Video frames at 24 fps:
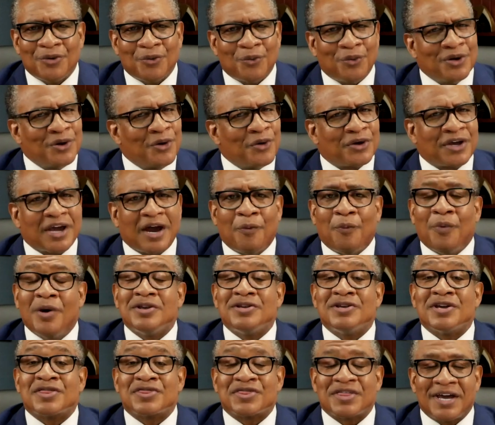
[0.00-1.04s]
We don't care
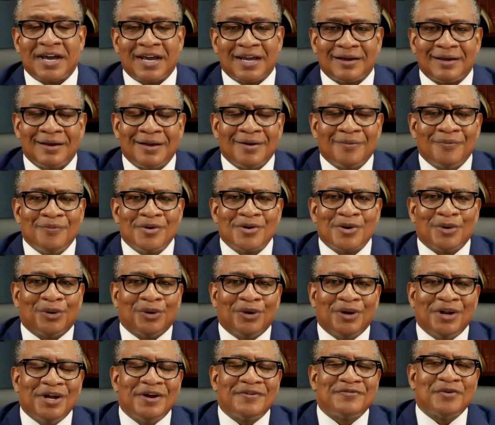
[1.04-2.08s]
what you think. We're
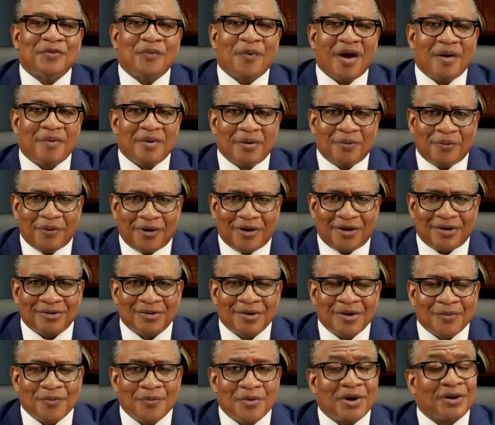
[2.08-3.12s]
going to live the way we want.
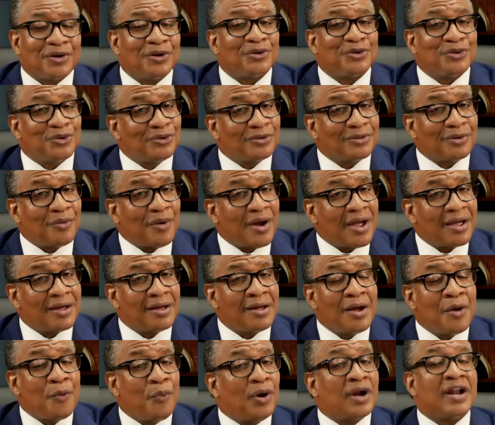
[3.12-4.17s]
We're going to do the way,
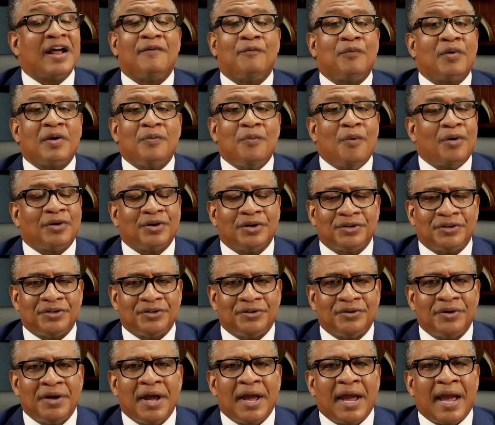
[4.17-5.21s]
whatever we want to
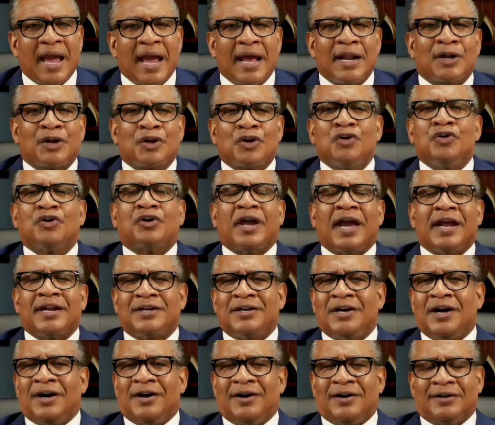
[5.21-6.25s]
do. And look at
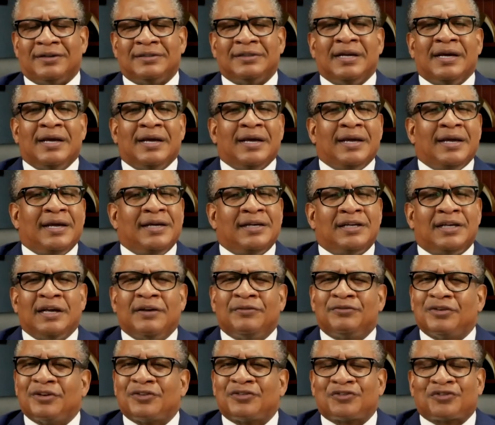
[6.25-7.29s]
God. He
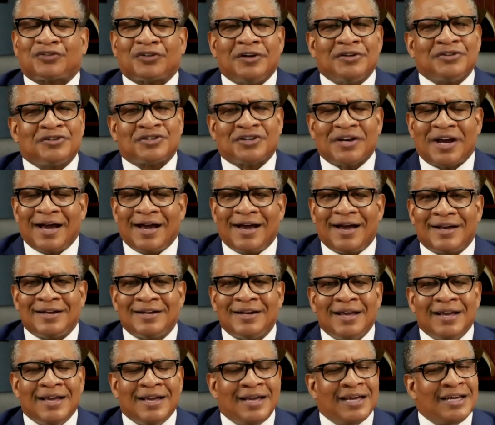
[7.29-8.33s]
gives us sunshine.
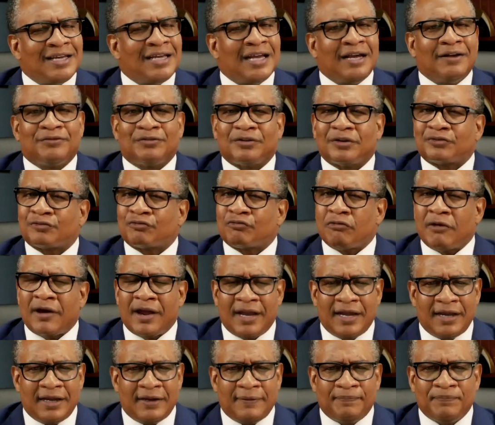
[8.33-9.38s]
He gives us
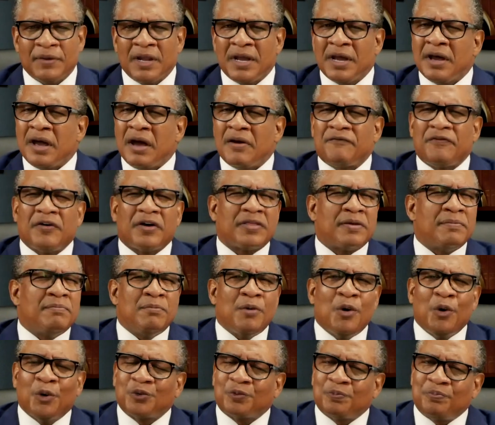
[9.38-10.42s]
rain. For the
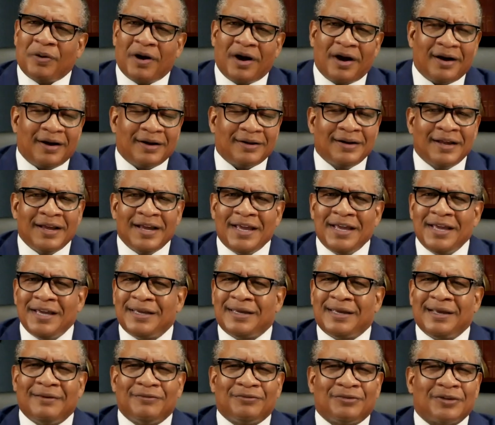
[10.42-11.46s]
most part, he
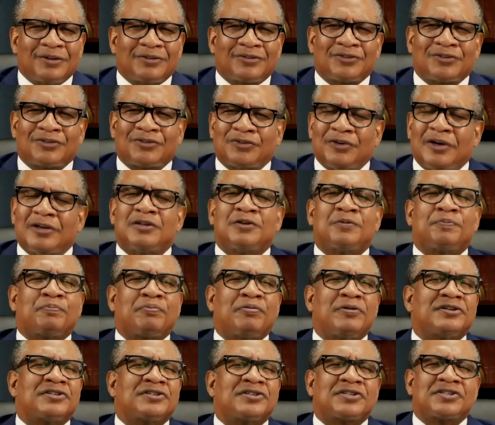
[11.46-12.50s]
gives us such
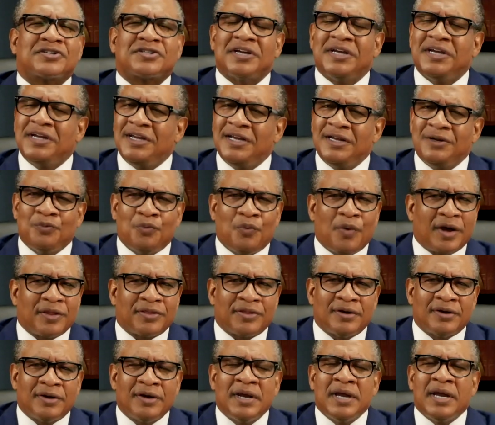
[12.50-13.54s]
pristine
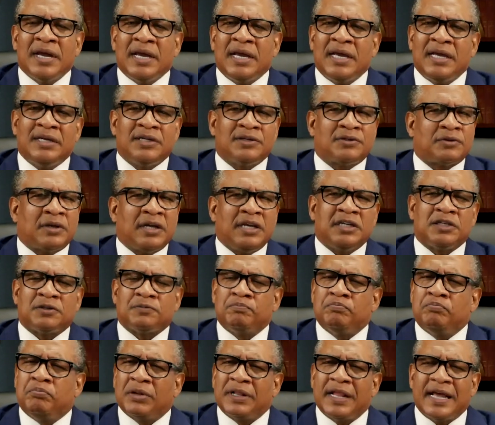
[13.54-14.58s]
weather. He's
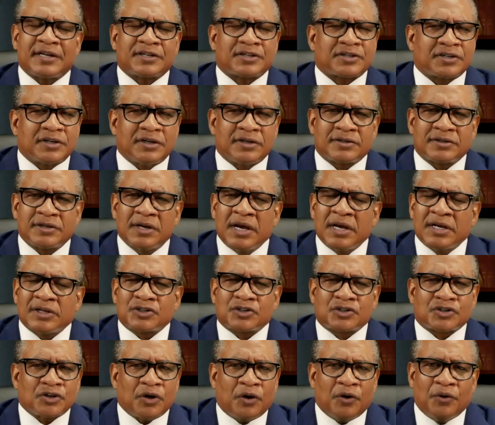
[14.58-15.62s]
blessed us
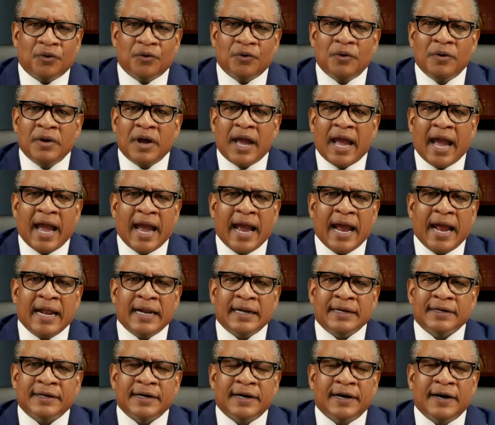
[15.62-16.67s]
so.
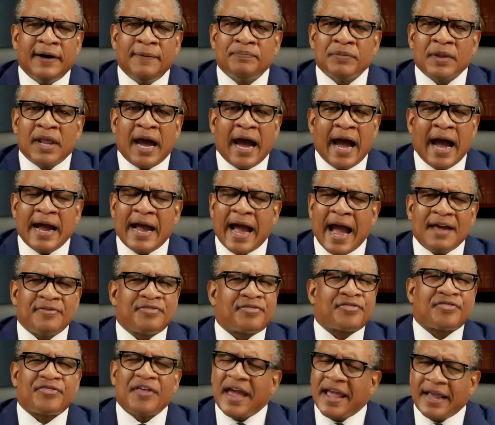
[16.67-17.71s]
And I
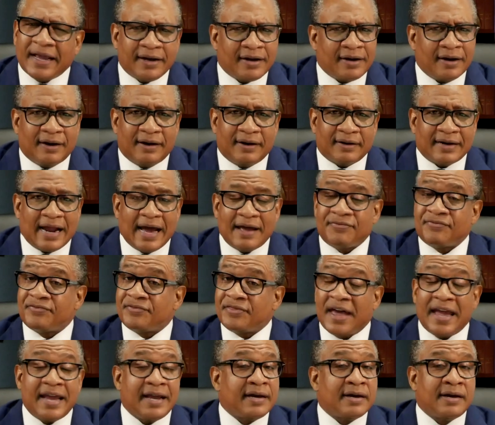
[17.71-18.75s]
thank God. I
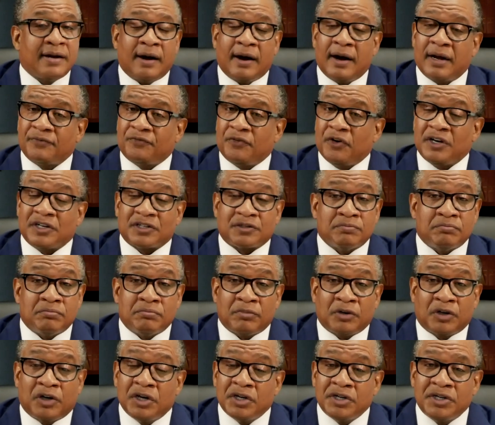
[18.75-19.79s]
thank God for his
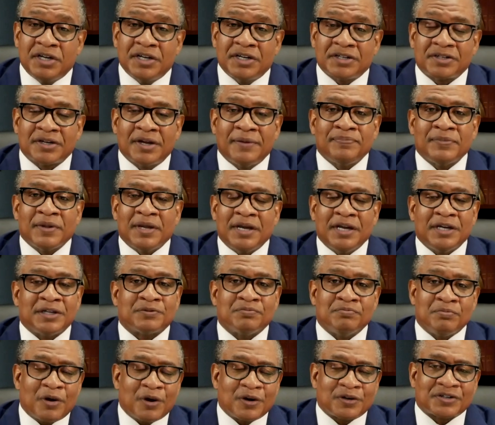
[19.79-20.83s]
goodness, his
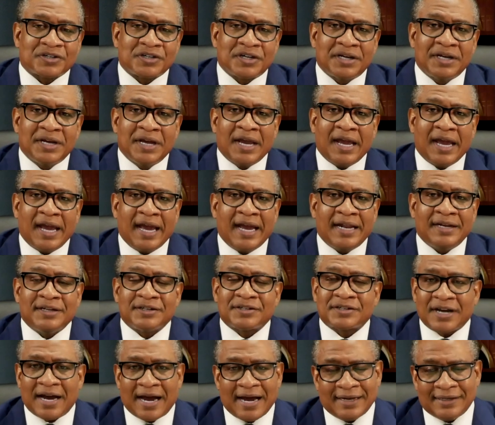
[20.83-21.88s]
mercy, and
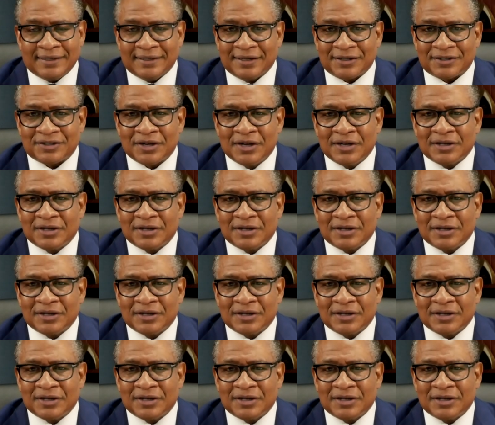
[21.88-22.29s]
his kindness.